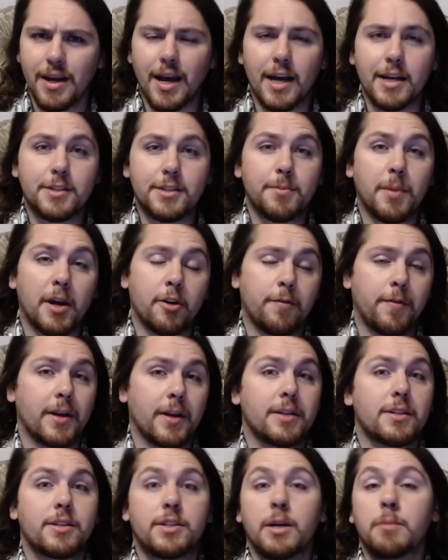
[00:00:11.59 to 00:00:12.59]
As a matter of
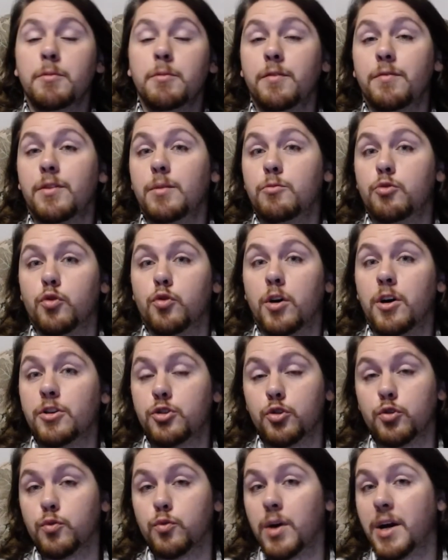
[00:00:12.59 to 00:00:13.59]
fact, some of them draw
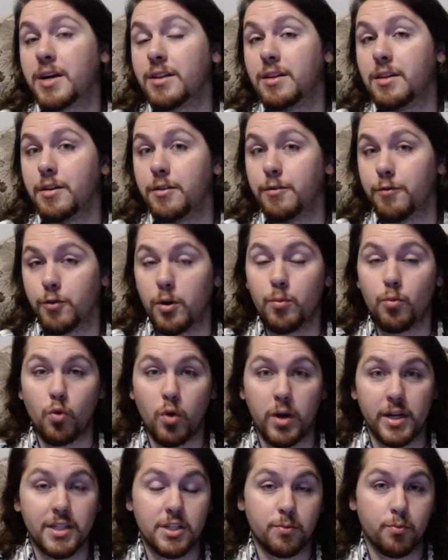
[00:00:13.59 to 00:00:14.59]
directly from
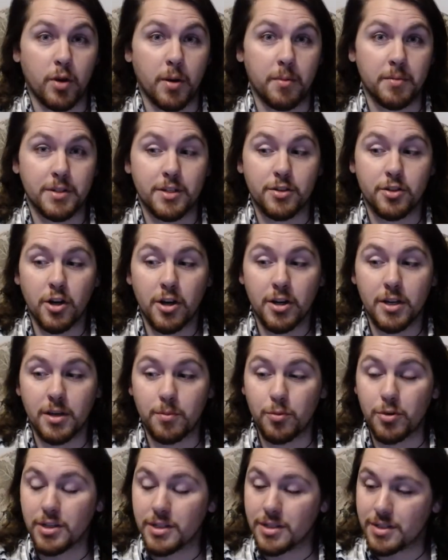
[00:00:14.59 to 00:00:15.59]
white supremacist talking
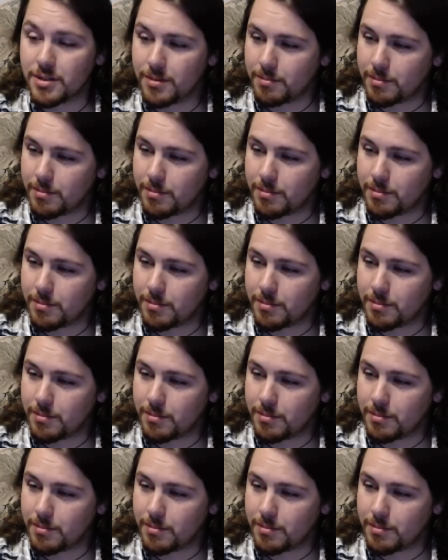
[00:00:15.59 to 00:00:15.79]
points.